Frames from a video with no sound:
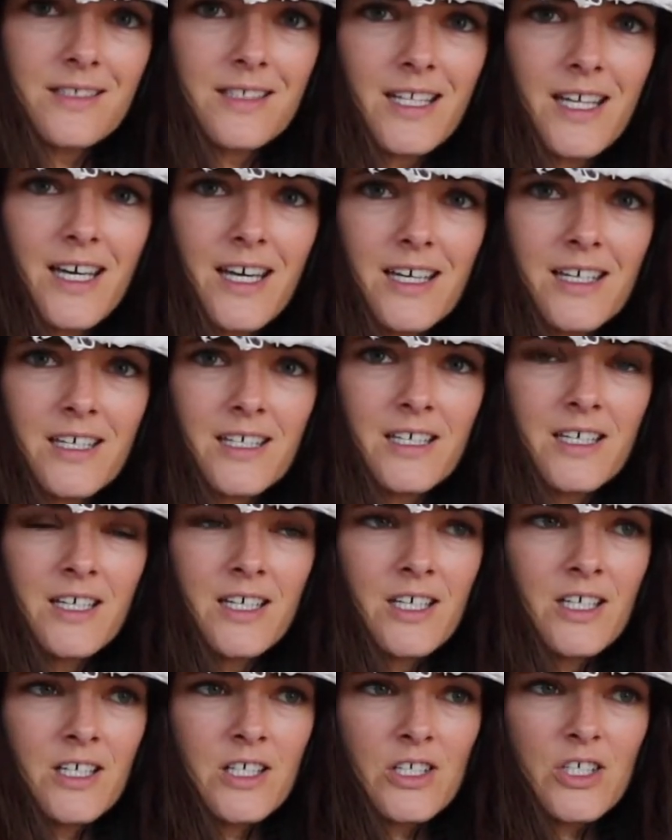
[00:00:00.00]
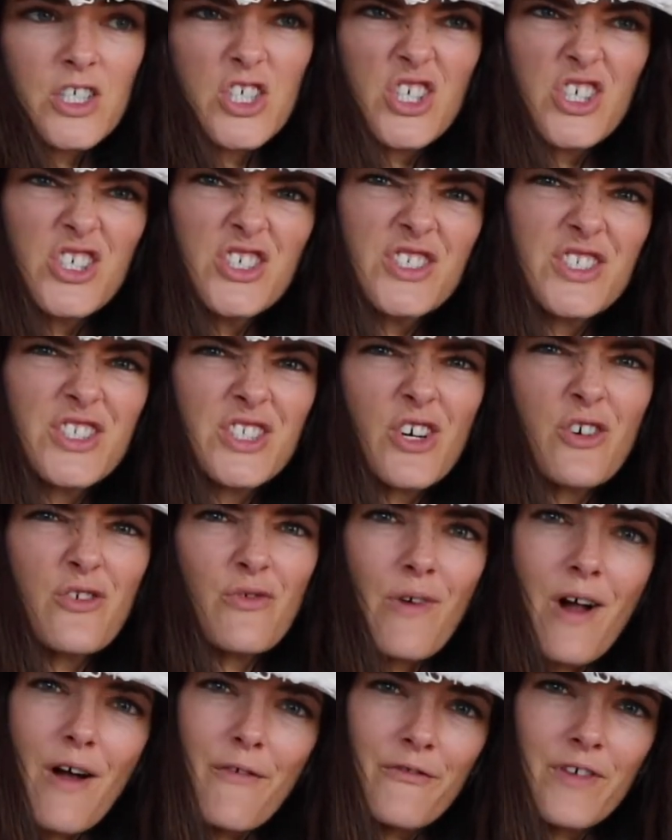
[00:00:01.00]
like too
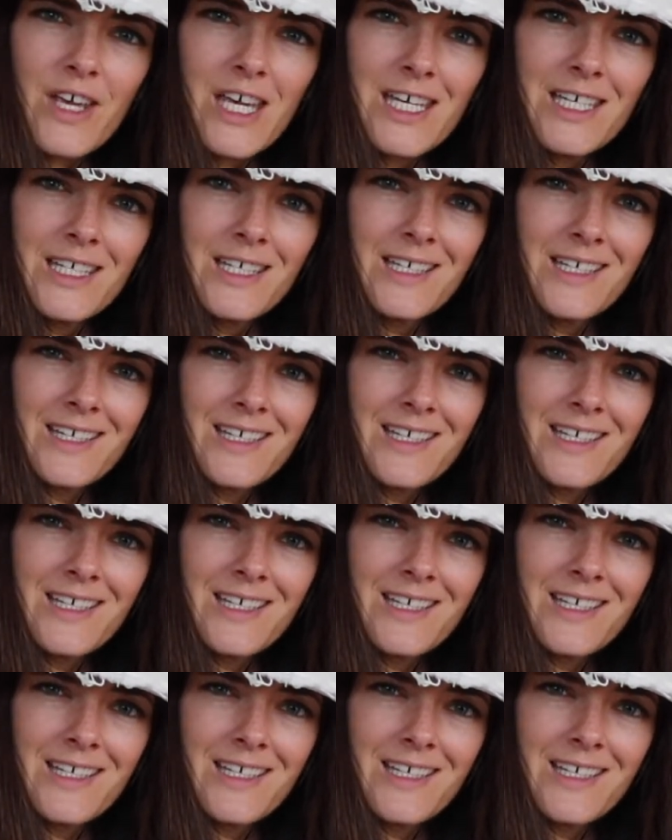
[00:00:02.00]
scruffy.